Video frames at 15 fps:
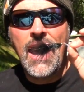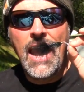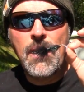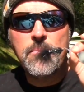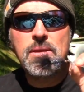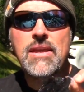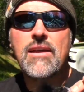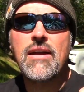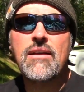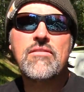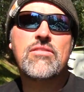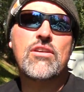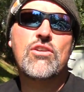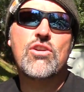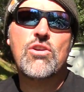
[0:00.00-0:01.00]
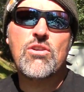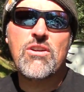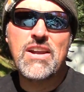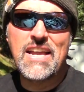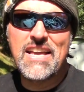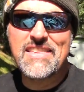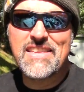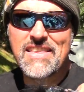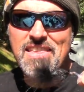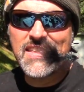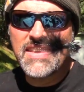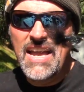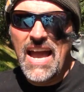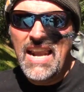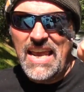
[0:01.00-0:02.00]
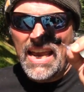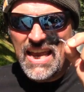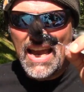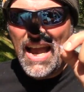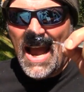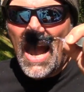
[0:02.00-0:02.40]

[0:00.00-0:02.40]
and because the current isn't steady,